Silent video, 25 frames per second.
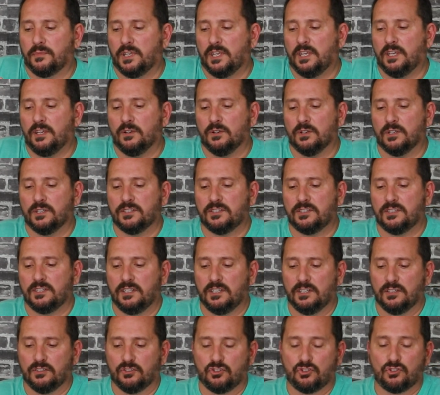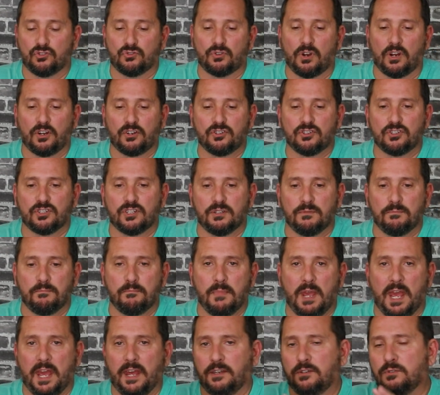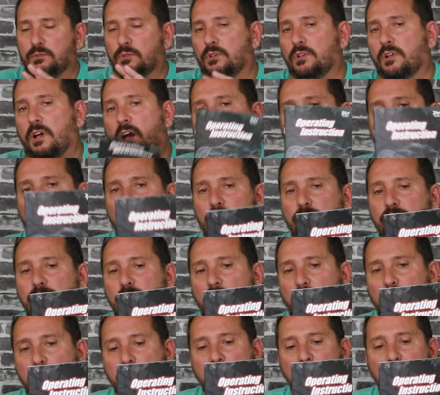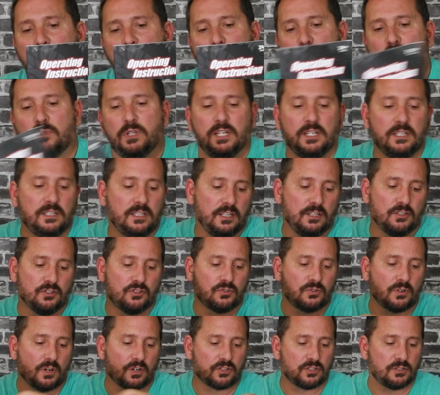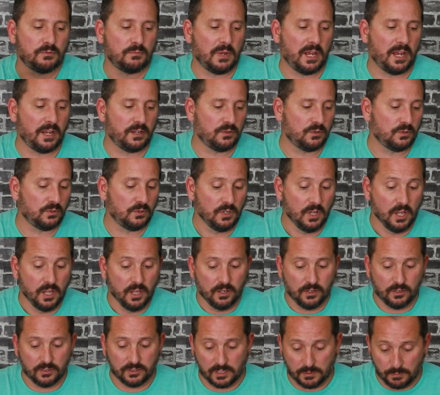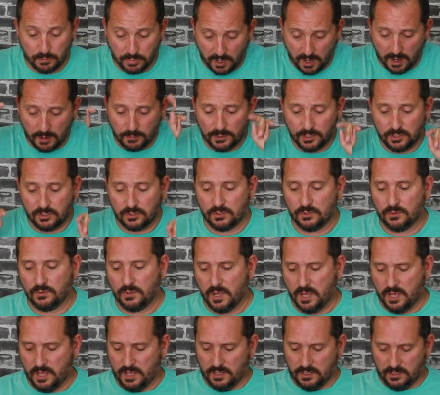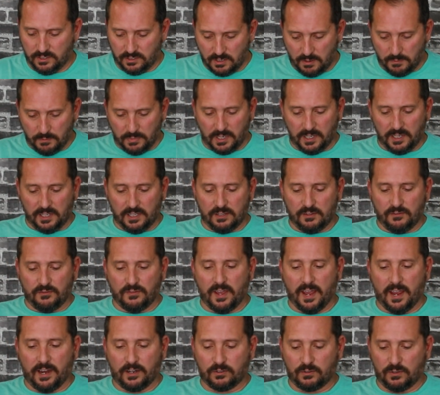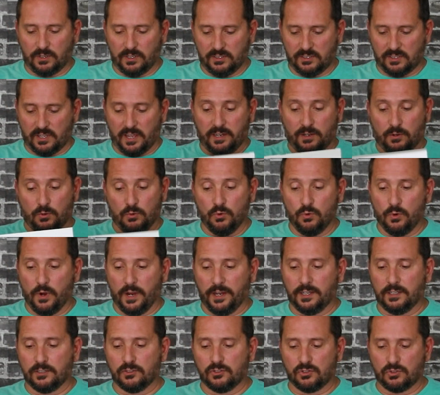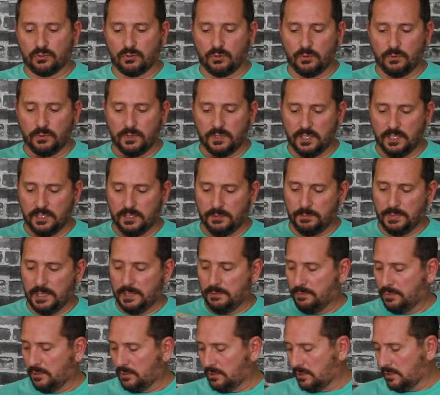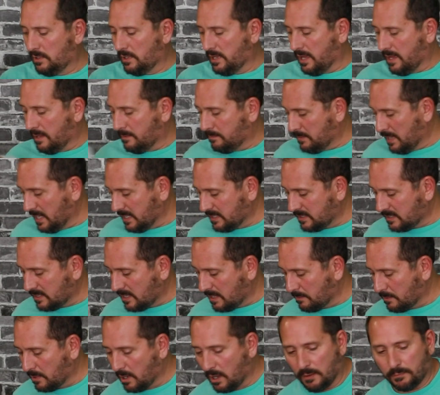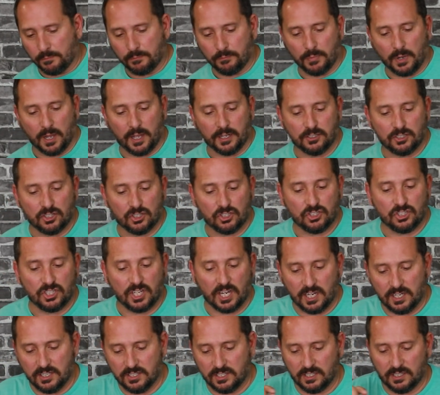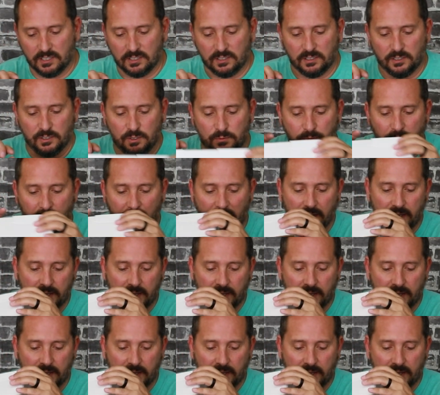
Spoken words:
Here is the instruction manual. I always recommend you read the instruction manual, because I promise you, somebody in the factory is like, ooh, I could screw with these people and mess them up by just changing a little bit.